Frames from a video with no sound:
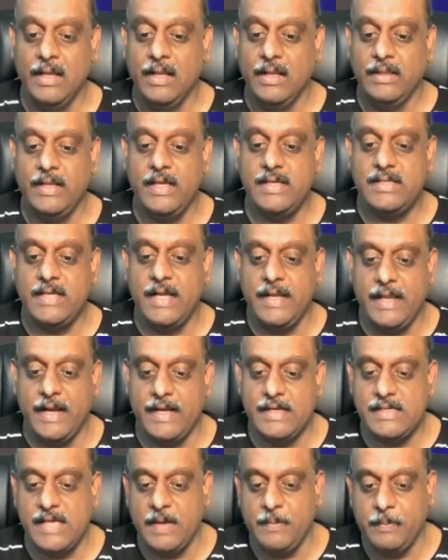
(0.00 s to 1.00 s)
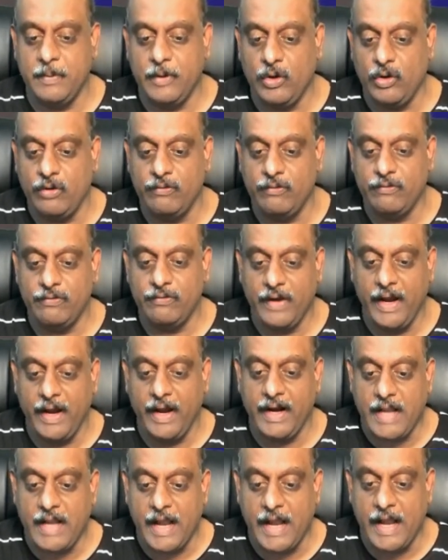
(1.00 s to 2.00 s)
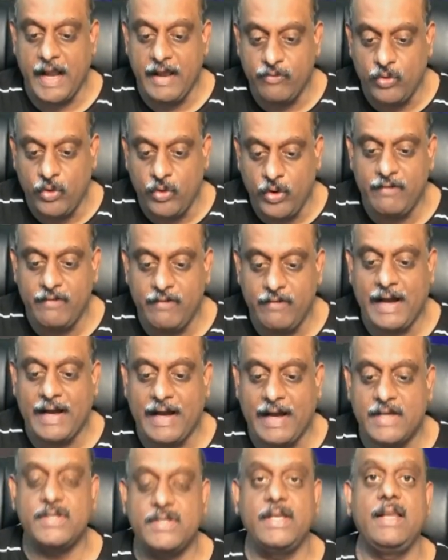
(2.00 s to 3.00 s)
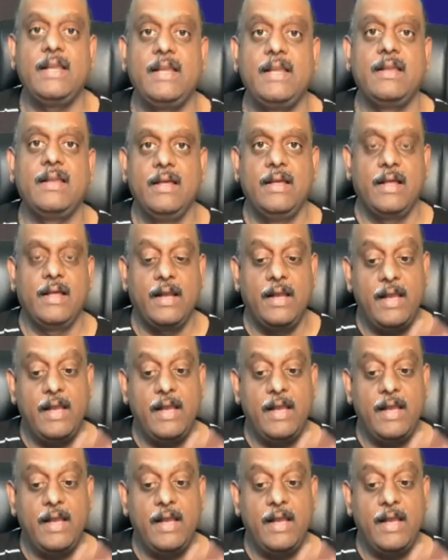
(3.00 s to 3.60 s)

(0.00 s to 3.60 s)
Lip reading: This is another example of a typhoid vaccine,